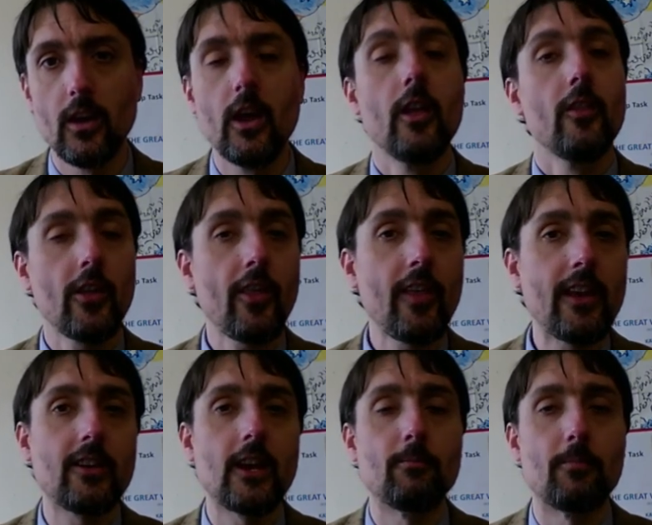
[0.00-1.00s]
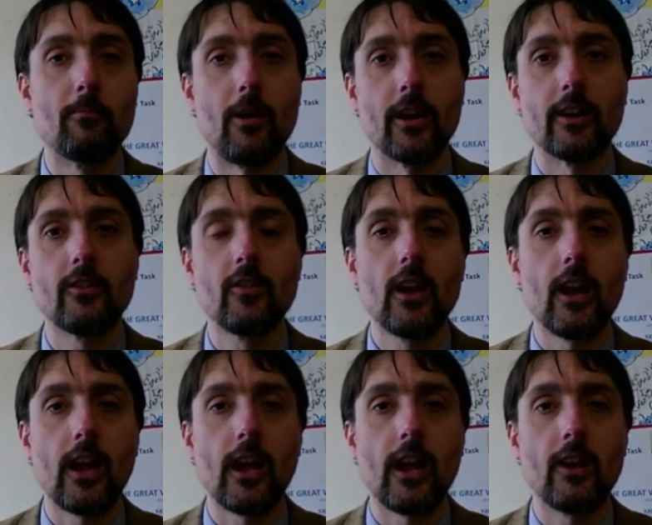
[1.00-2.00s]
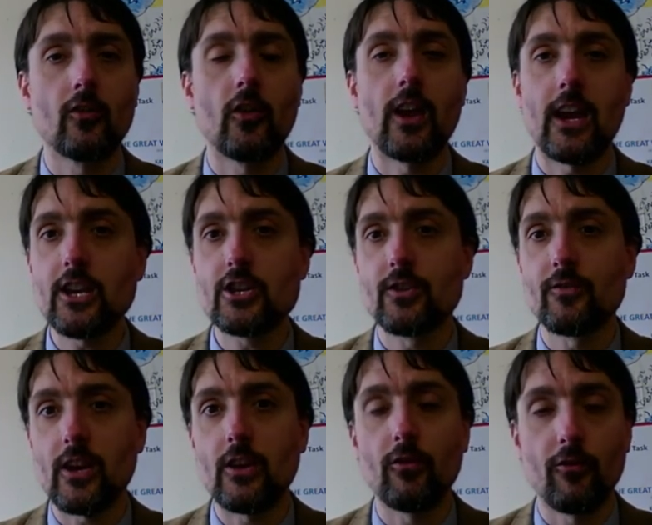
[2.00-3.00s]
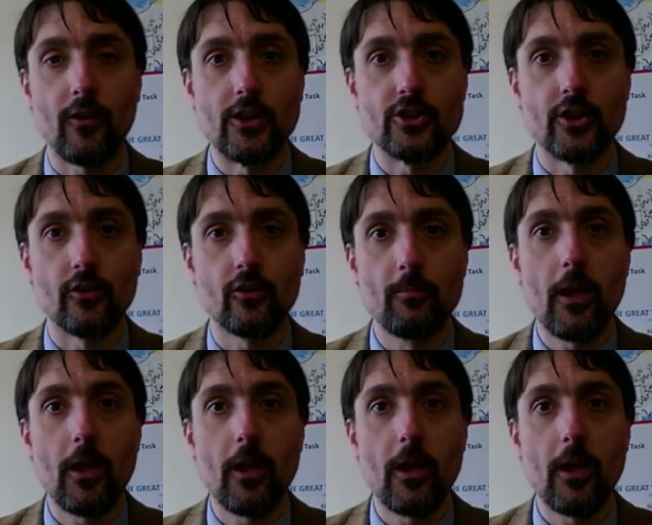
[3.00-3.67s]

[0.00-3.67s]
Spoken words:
The other thing to keep in mind is that each of these features